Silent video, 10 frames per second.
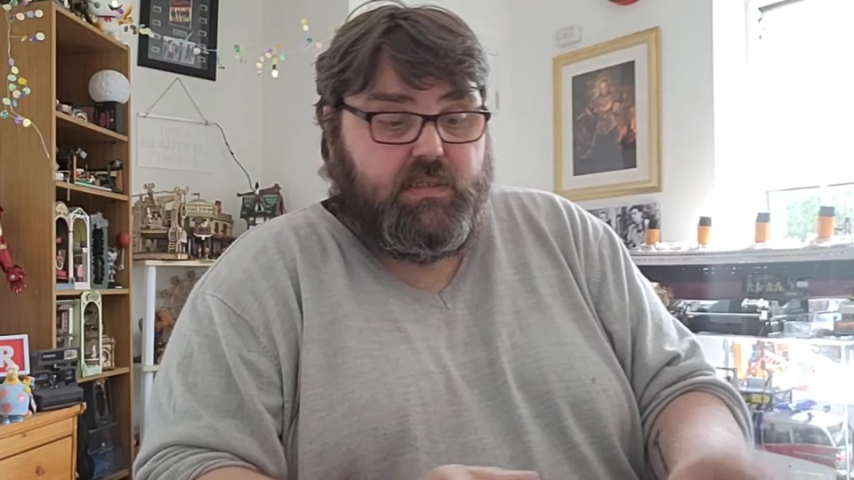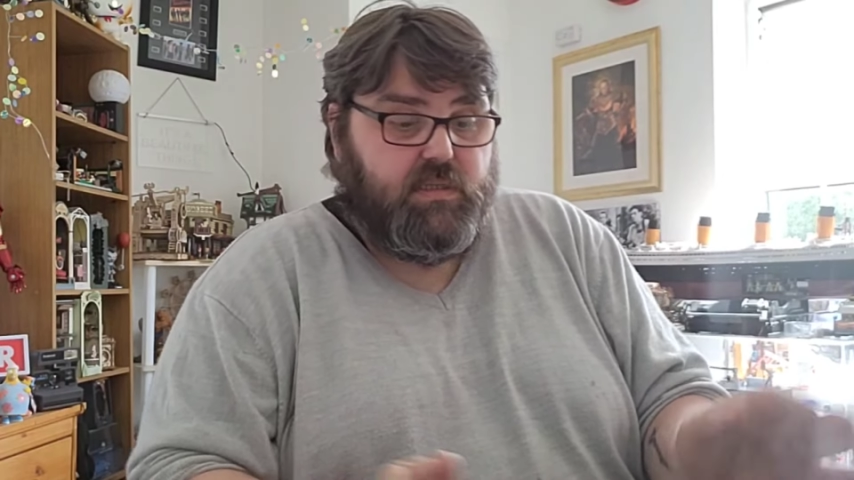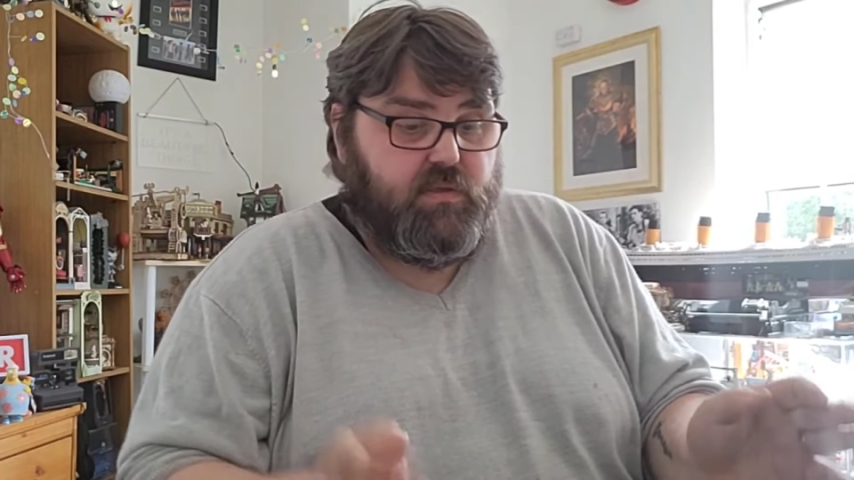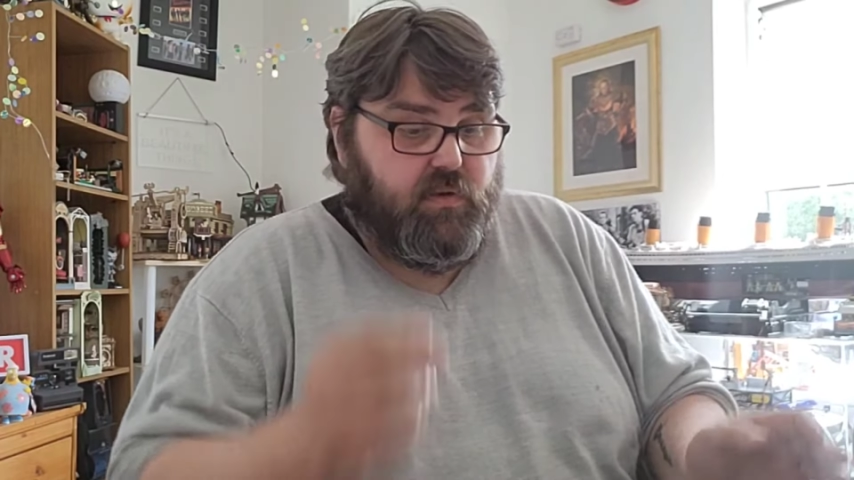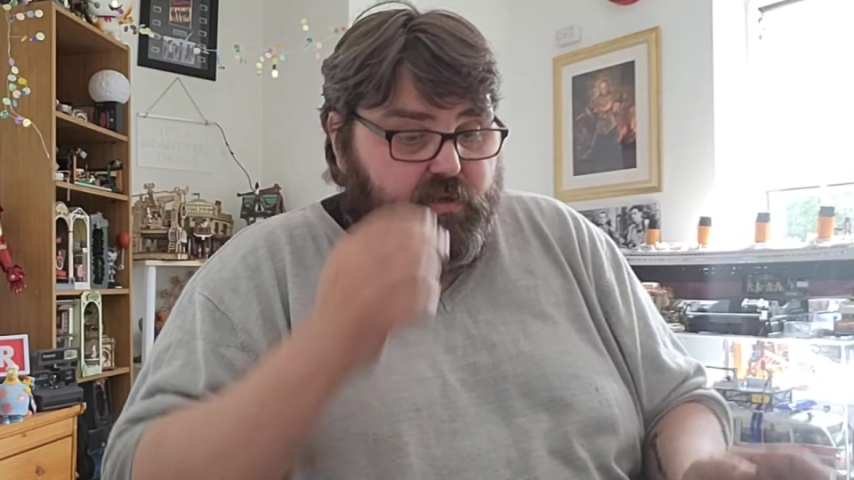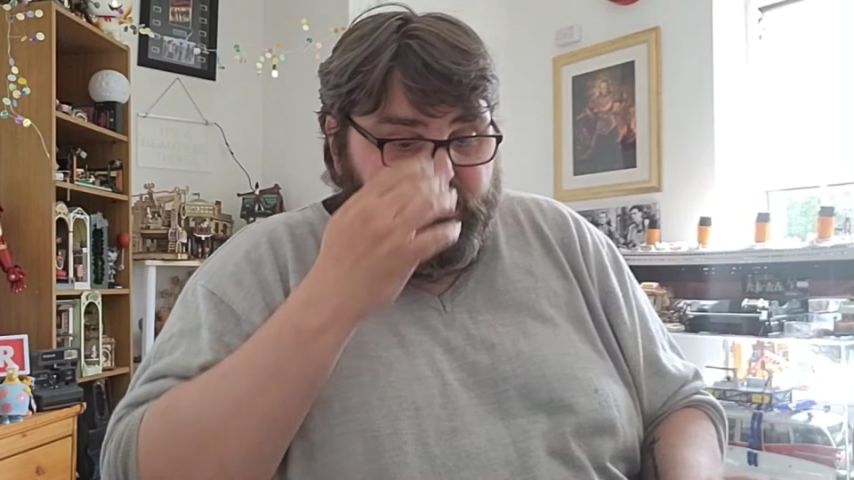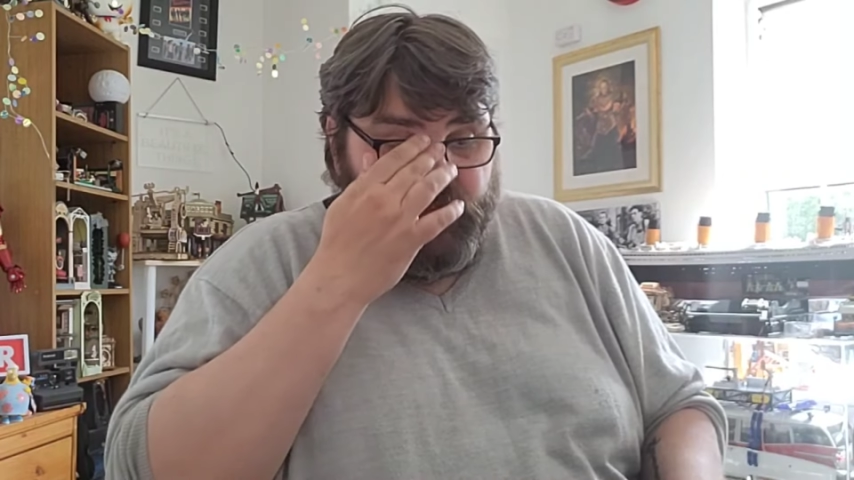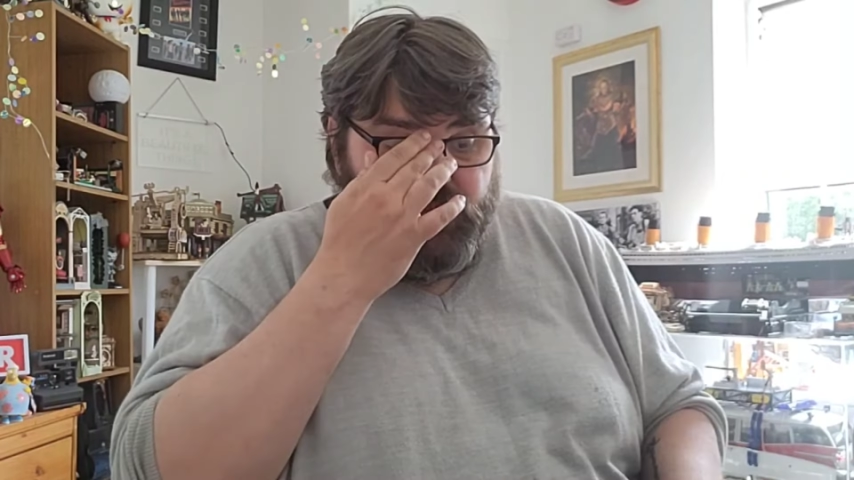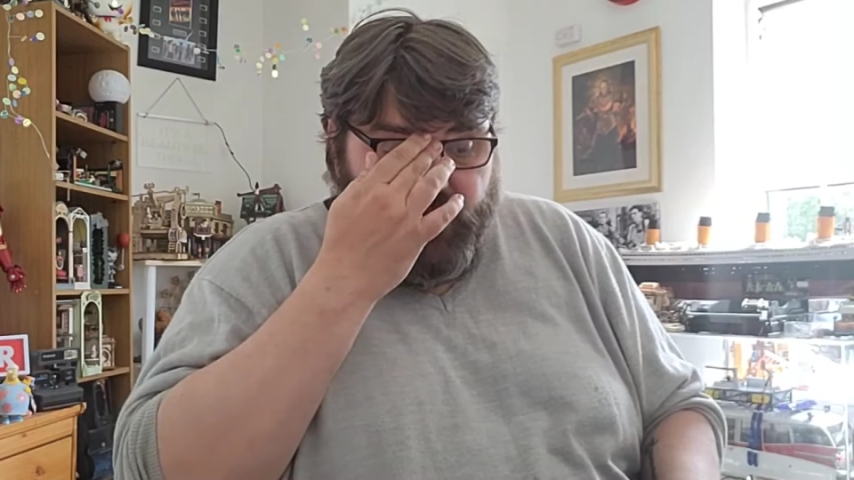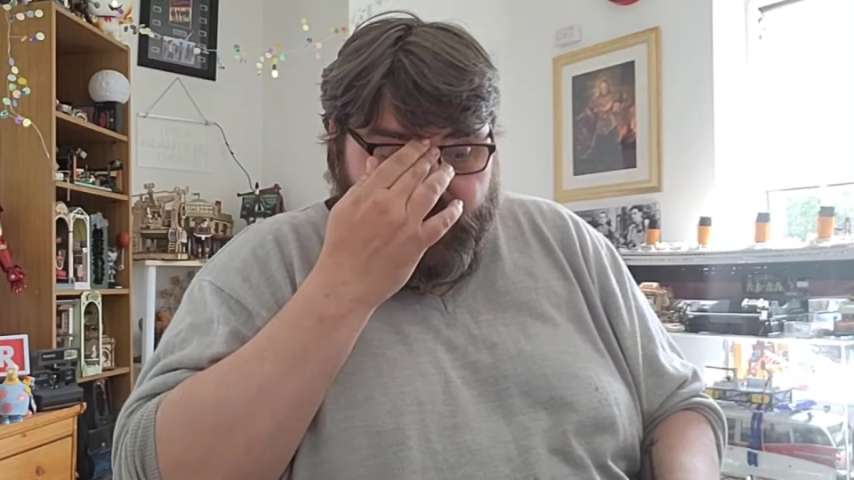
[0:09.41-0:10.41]
because I thought it looked
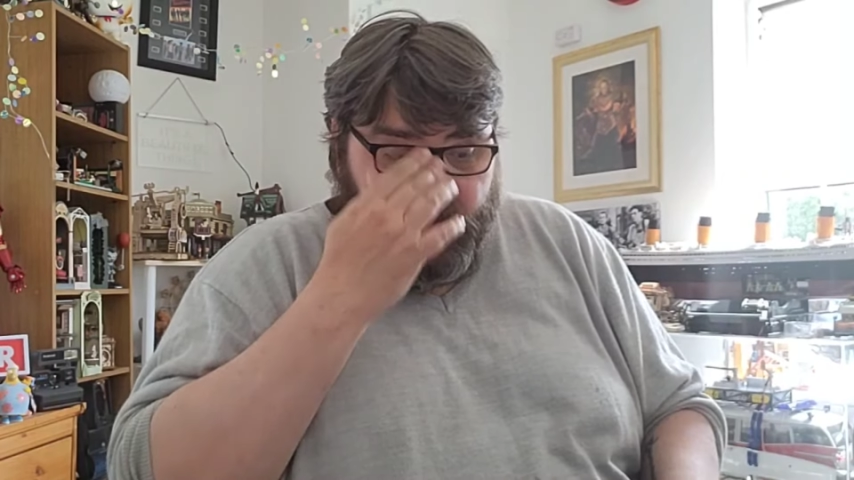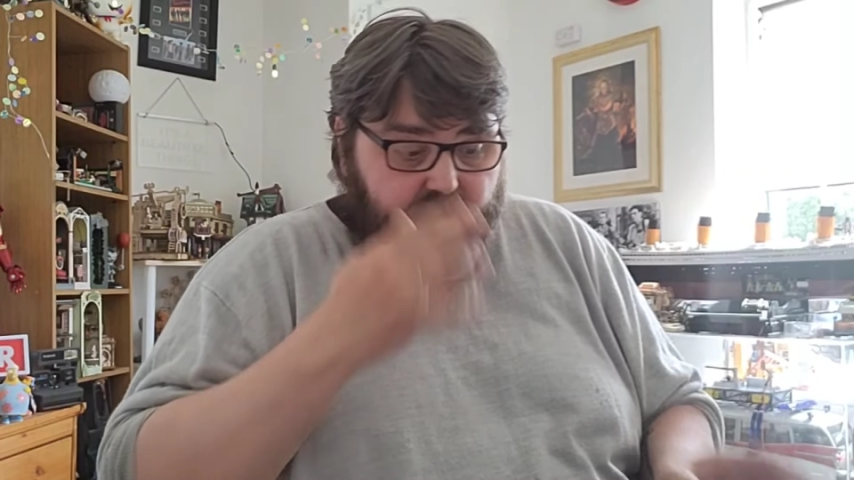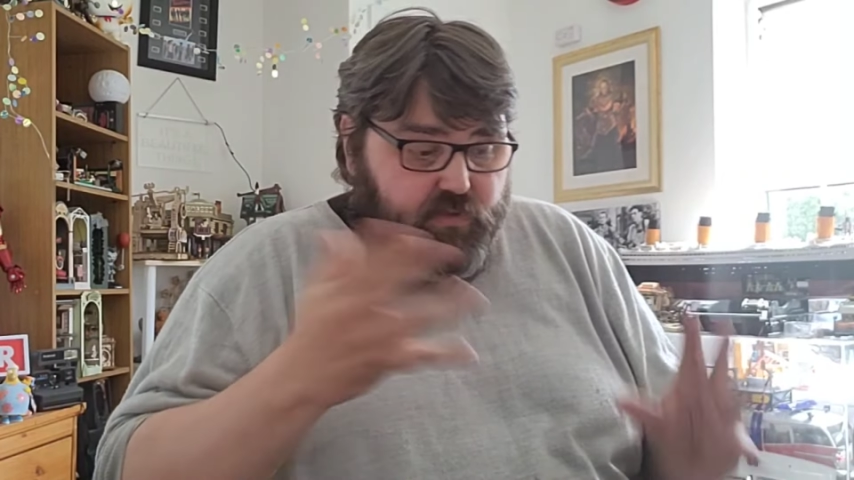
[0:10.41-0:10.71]
interesting.